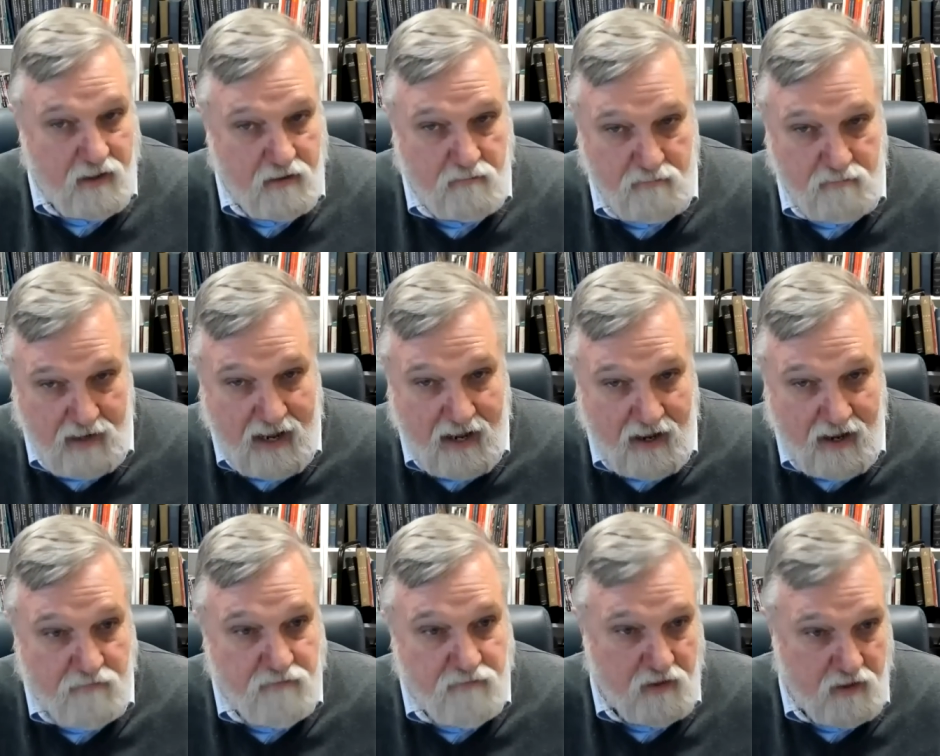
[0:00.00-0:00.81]
I
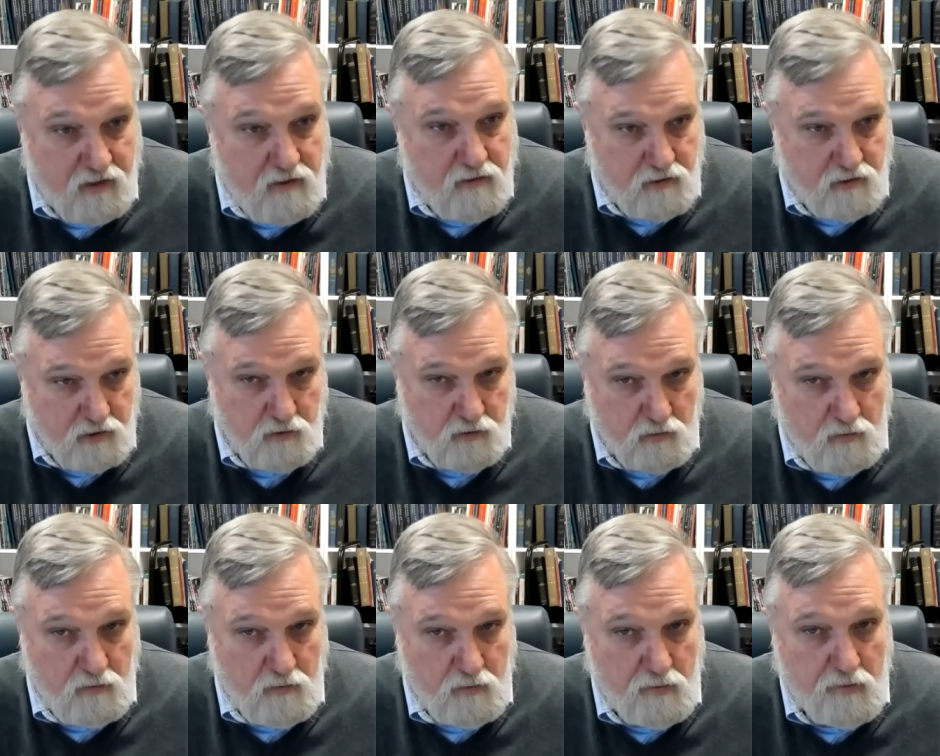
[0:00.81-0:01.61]
have and
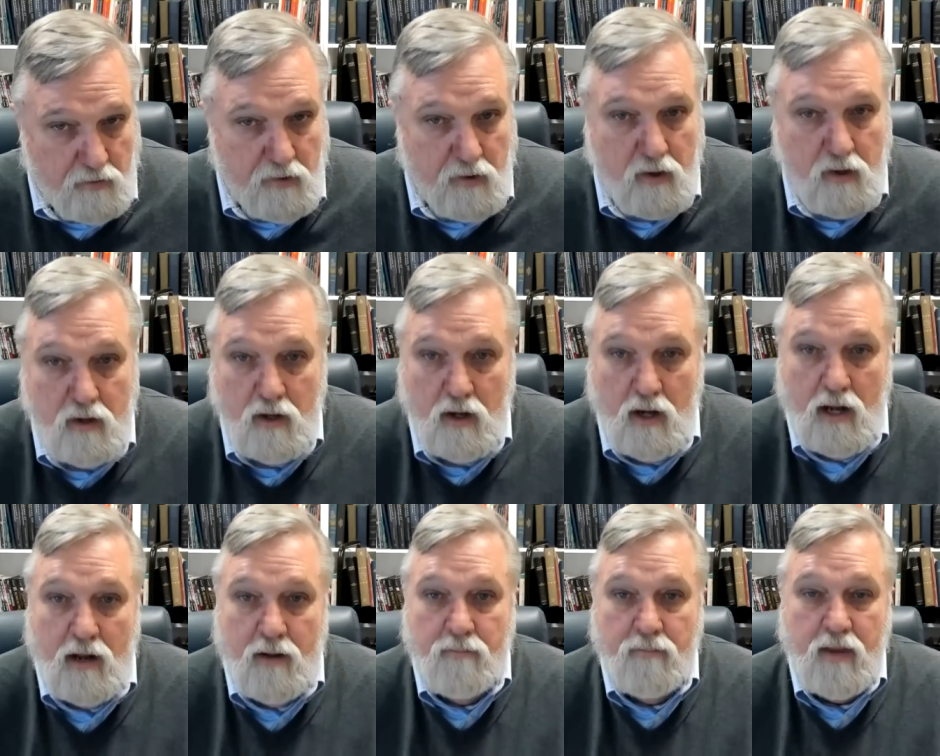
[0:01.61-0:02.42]
do,
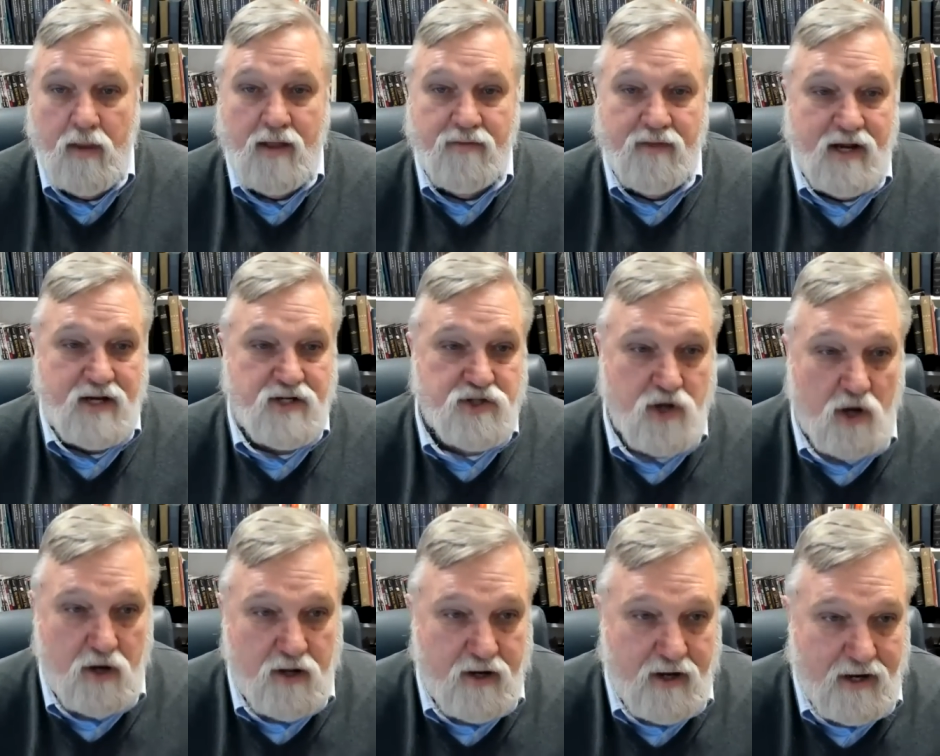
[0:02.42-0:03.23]
um, and they
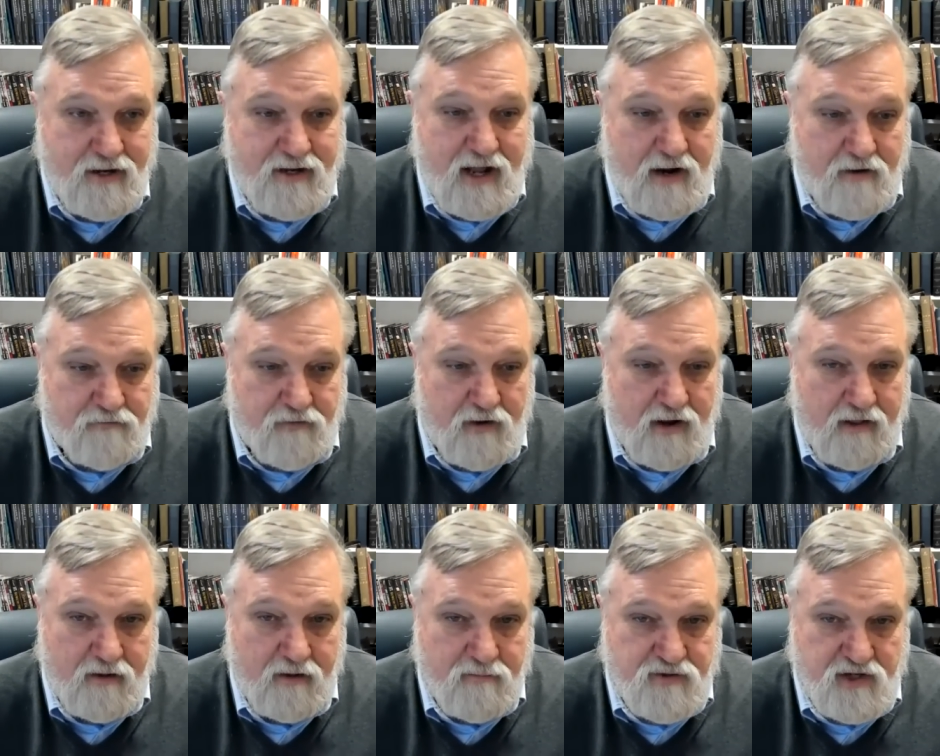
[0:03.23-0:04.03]
started
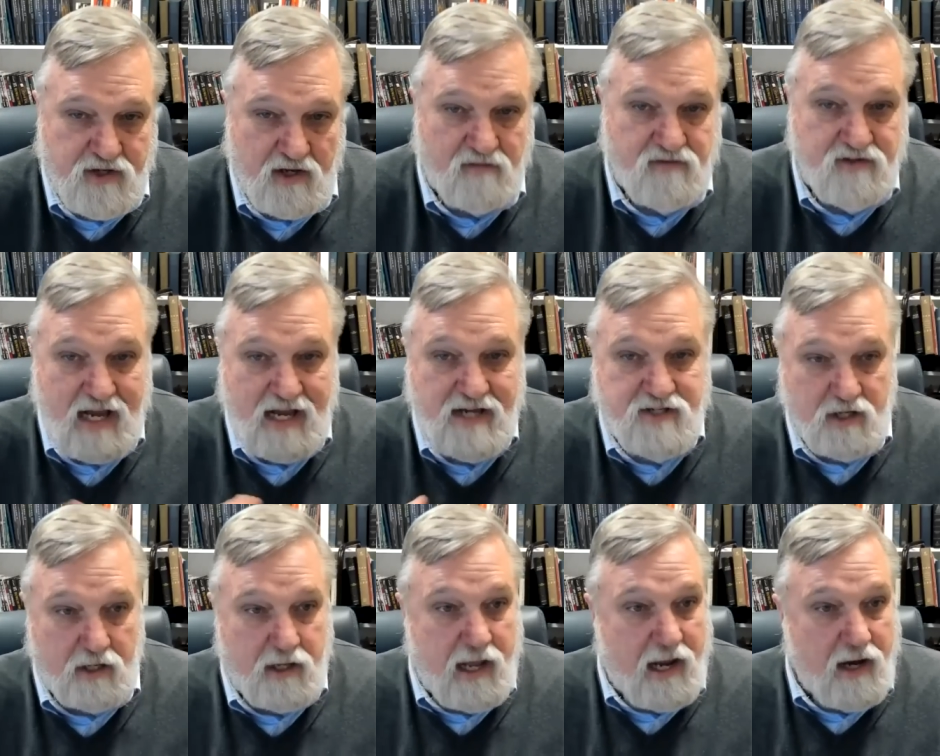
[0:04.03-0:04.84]
identifying themselves
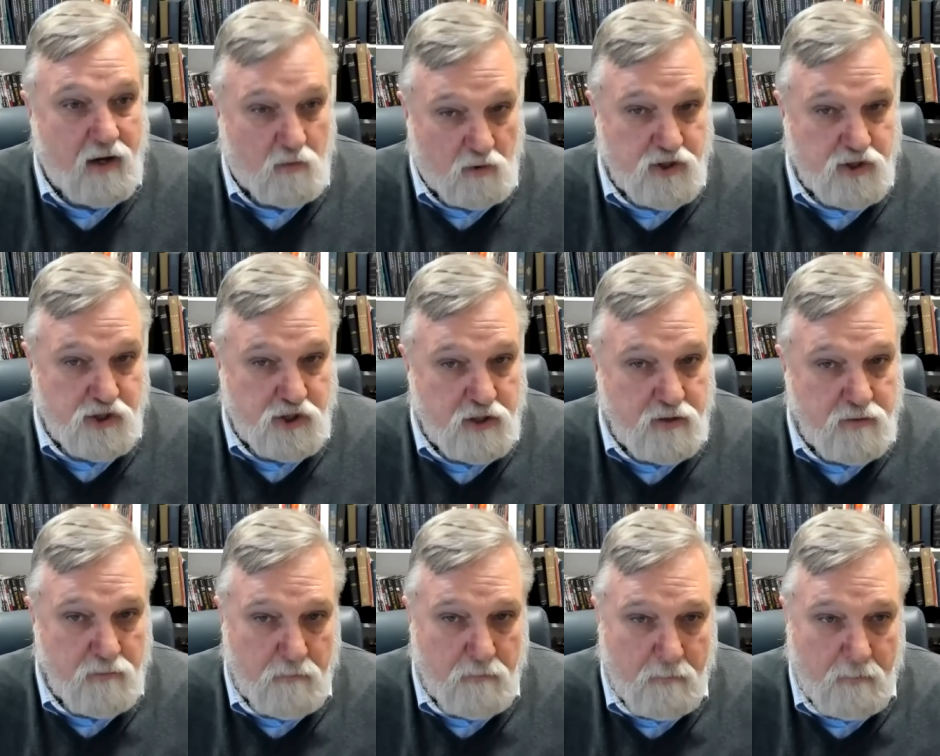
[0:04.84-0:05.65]
as a gay
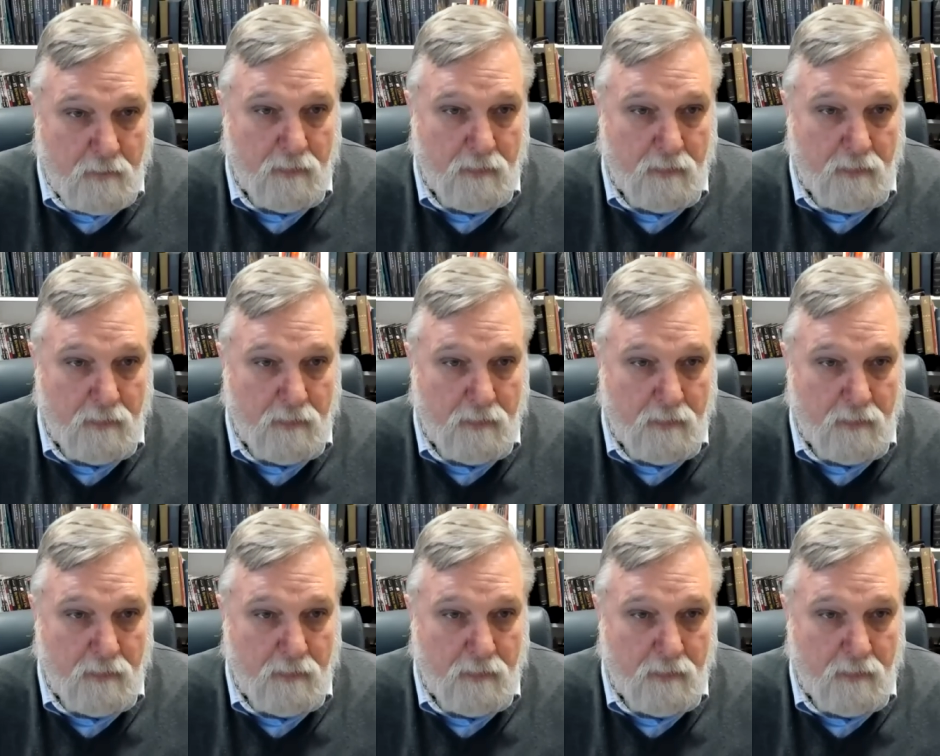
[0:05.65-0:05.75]
Christian.